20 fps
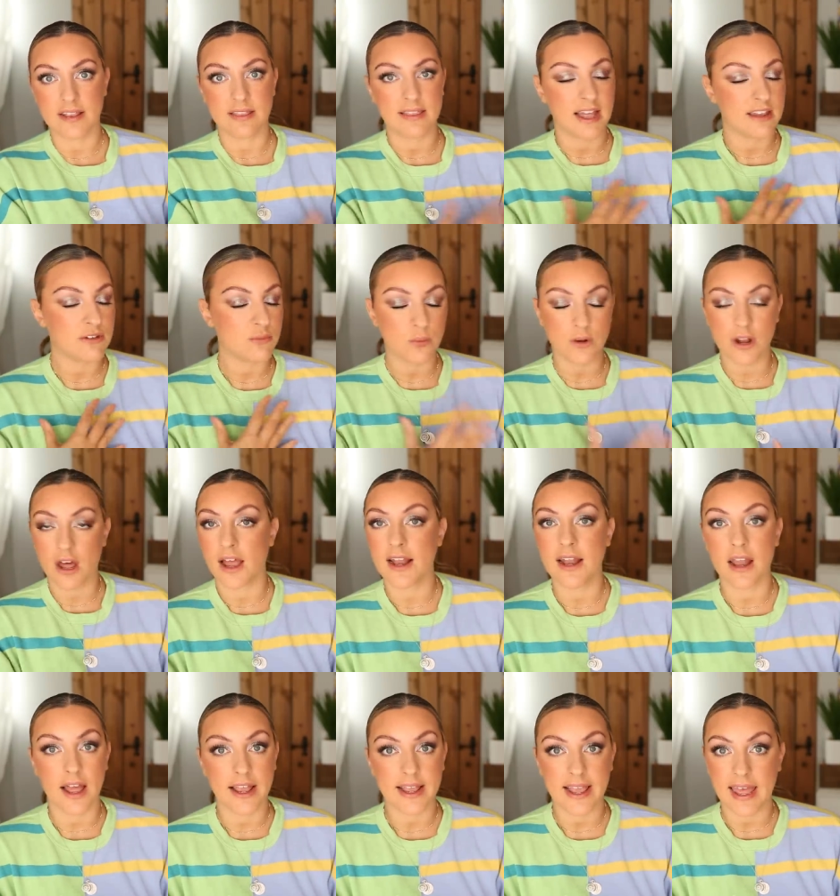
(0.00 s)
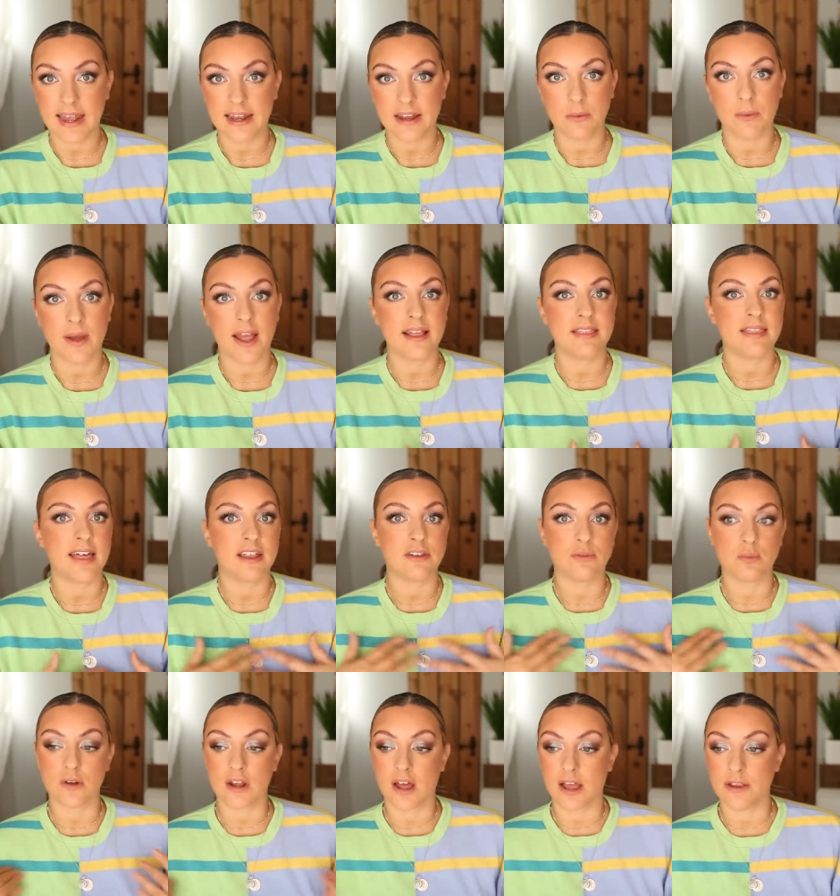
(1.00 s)
That's what I like anyway,
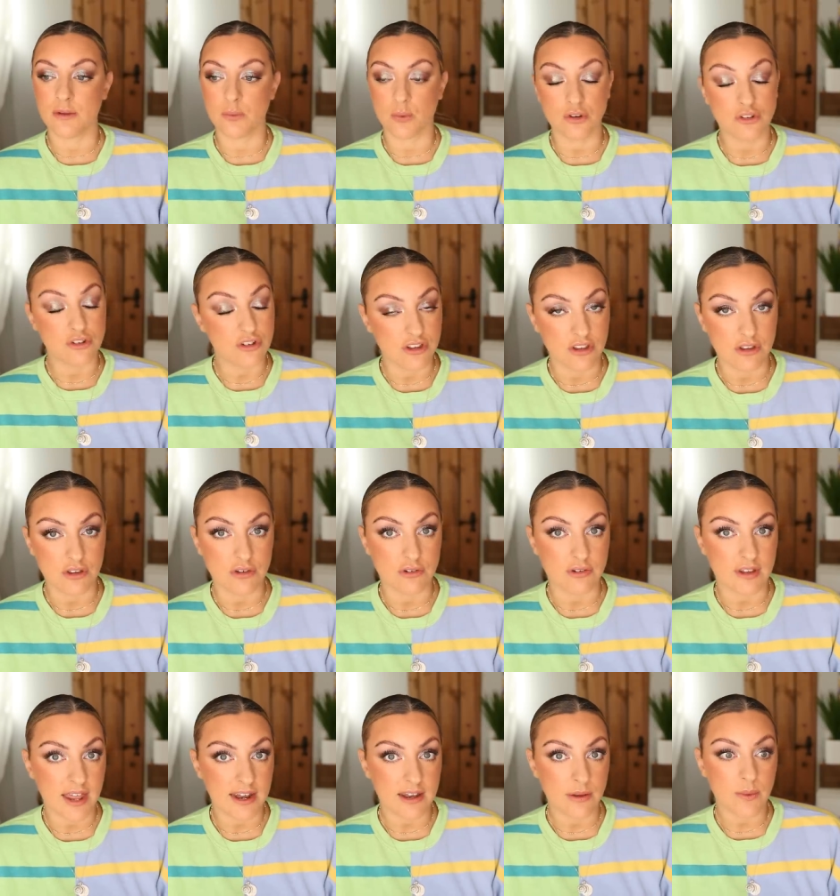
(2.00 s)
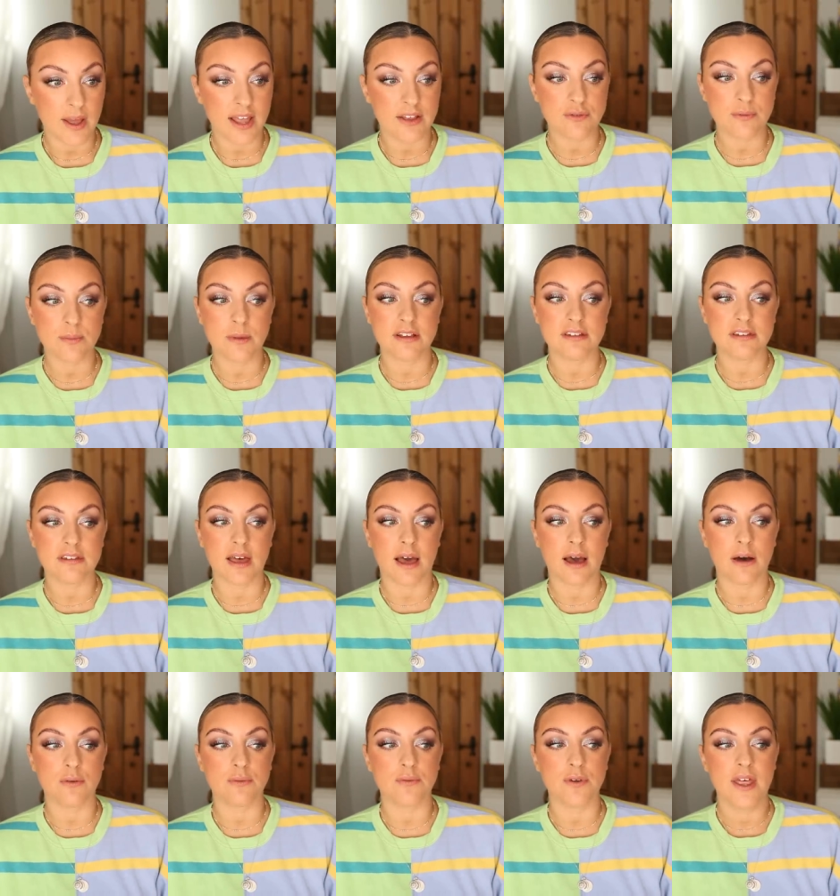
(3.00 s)
that's what I want to use anyway for
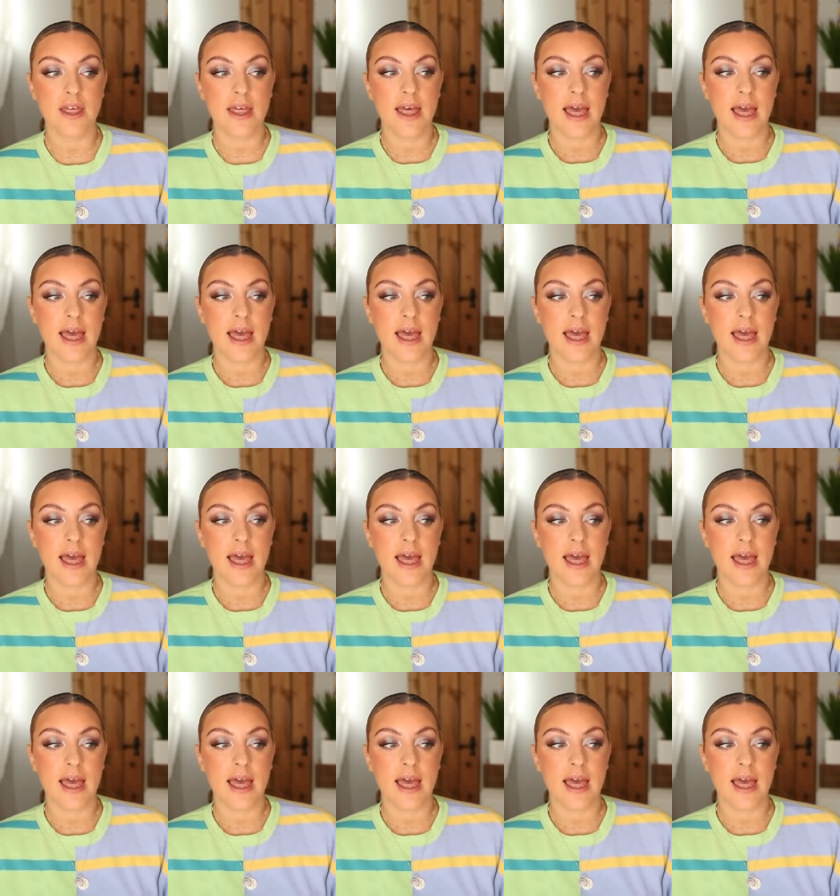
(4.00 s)
myself,